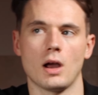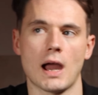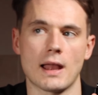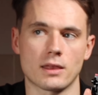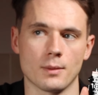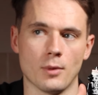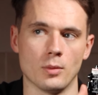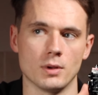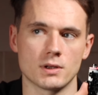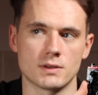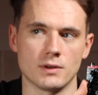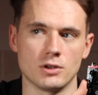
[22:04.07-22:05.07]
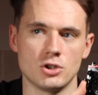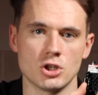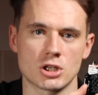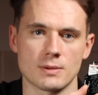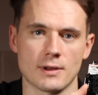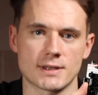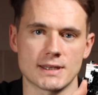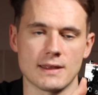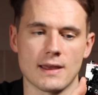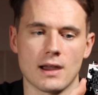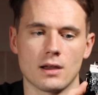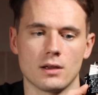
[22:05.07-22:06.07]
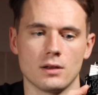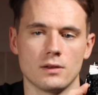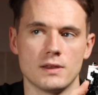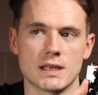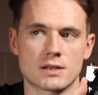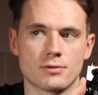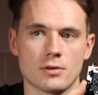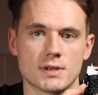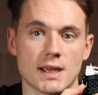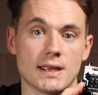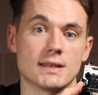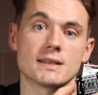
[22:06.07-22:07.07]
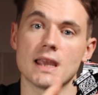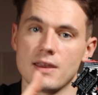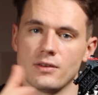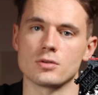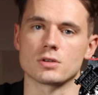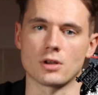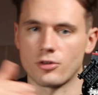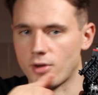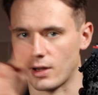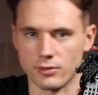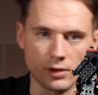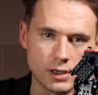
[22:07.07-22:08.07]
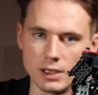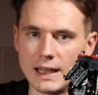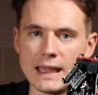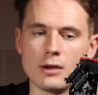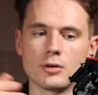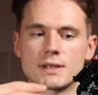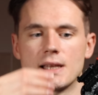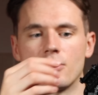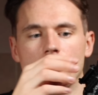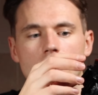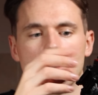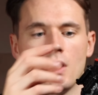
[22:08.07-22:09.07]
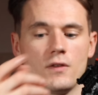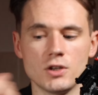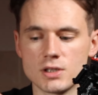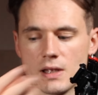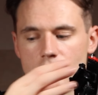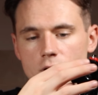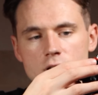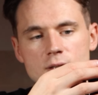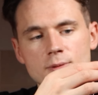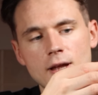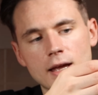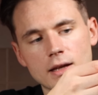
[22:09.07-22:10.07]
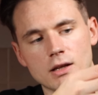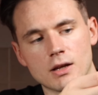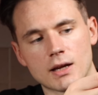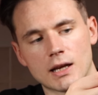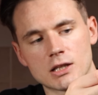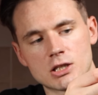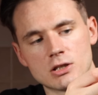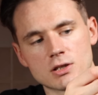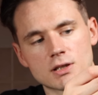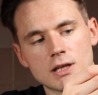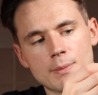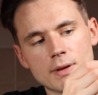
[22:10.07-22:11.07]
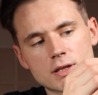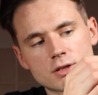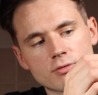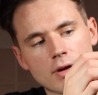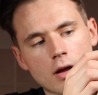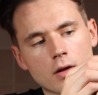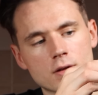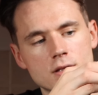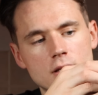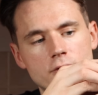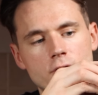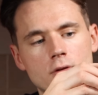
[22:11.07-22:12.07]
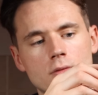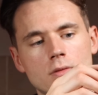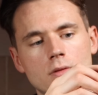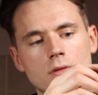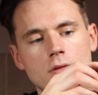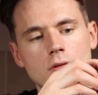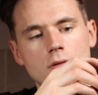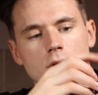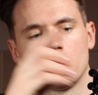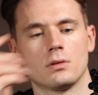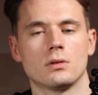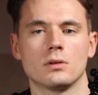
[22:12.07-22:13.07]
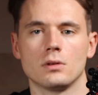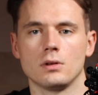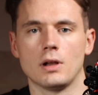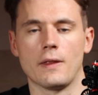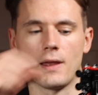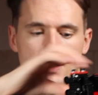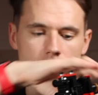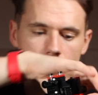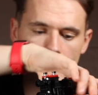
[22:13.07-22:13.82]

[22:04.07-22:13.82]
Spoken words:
at the moment, you can just about see that this rotates if it was on a track around a layout, etc. If you just have it on display, you can actually just clip it straight onto the front, like that.